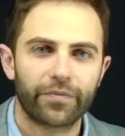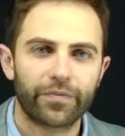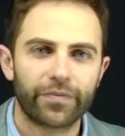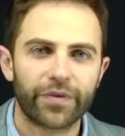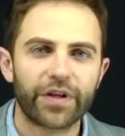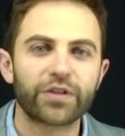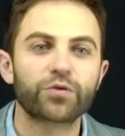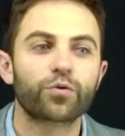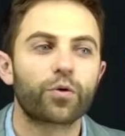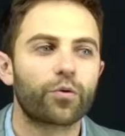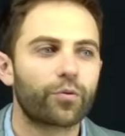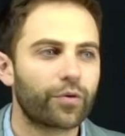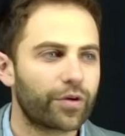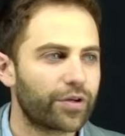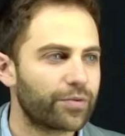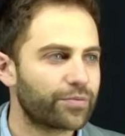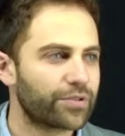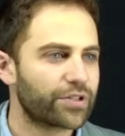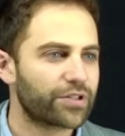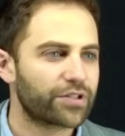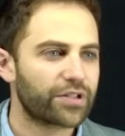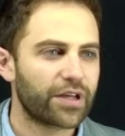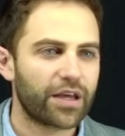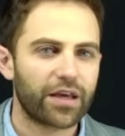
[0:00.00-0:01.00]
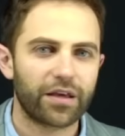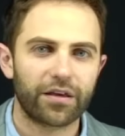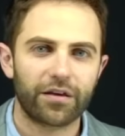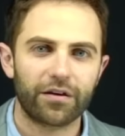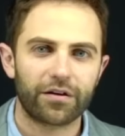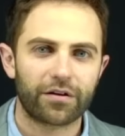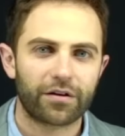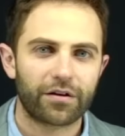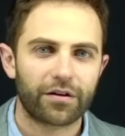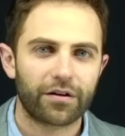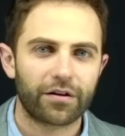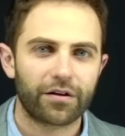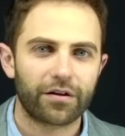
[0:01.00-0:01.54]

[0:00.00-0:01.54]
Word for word: That's what Williams is saying here.